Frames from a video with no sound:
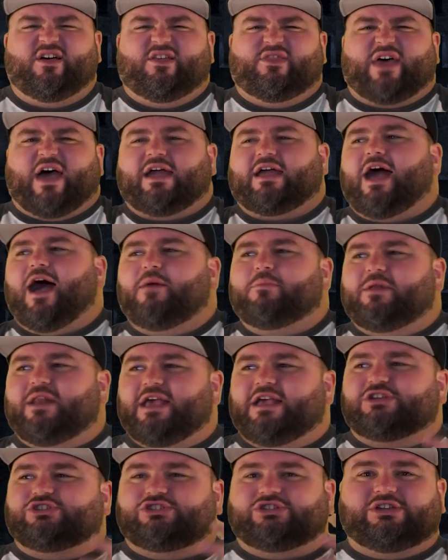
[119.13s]
That
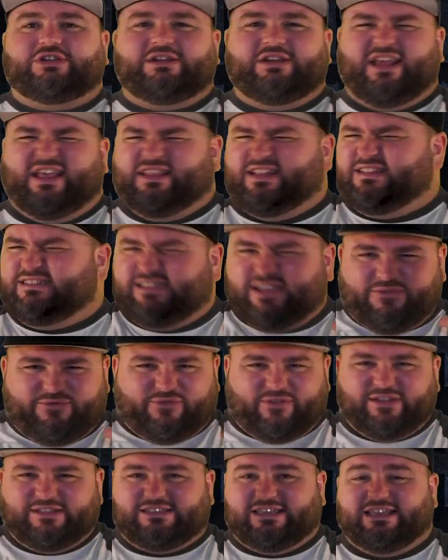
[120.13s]
combination and the
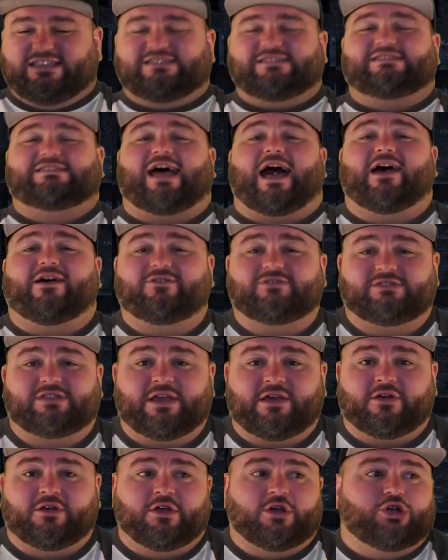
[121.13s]
difference in styles
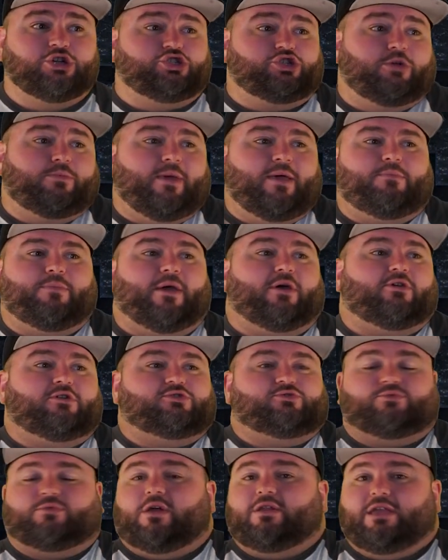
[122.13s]
there should make
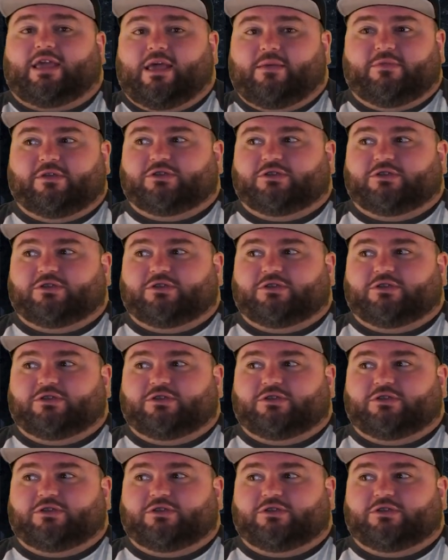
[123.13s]
Baylor's run game